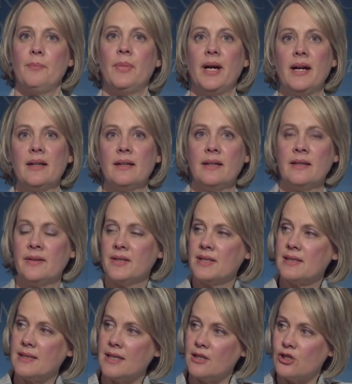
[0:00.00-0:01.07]
spat in the
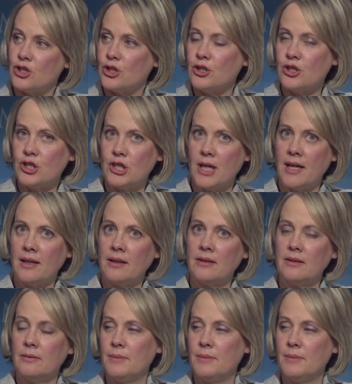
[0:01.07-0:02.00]
state church angle,